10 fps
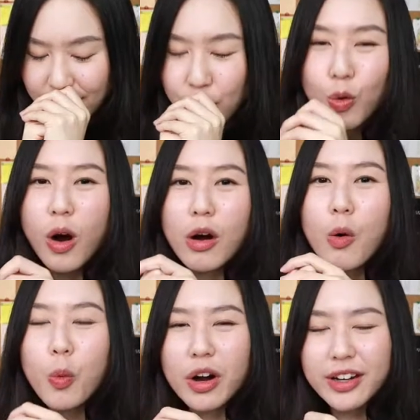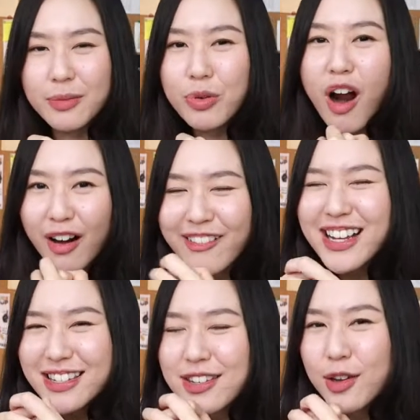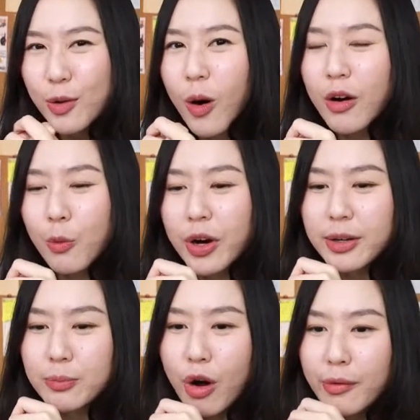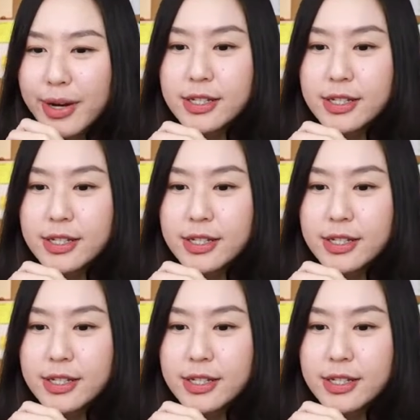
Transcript: You are a work in progress. You are a work in progress.